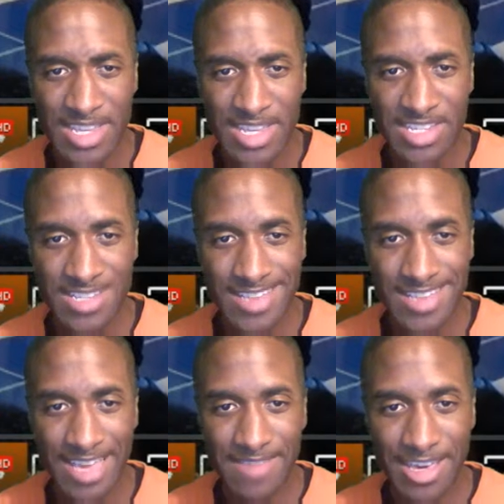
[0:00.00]
should
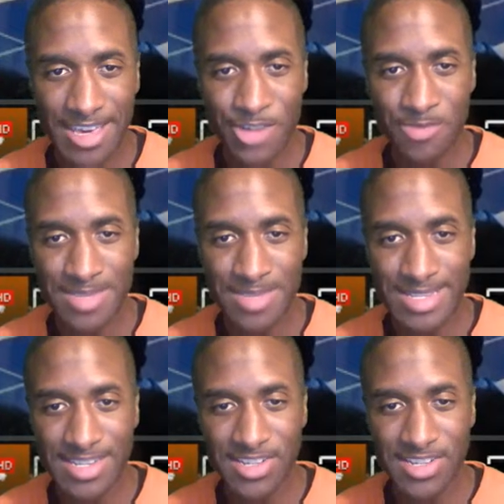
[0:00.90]
have held
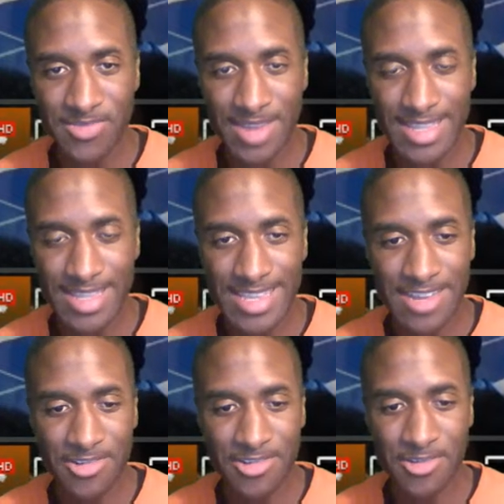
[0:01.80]
position right
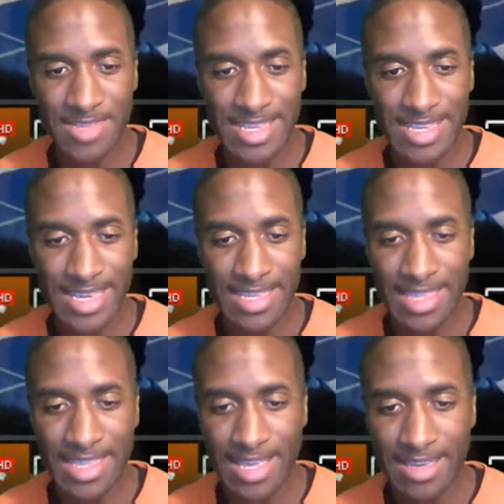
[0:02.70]
here on the end
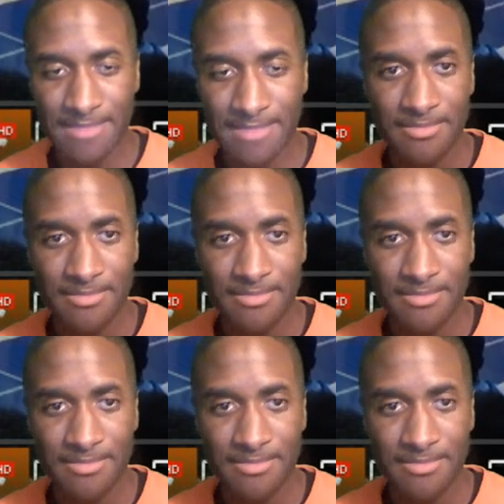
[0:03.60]
line.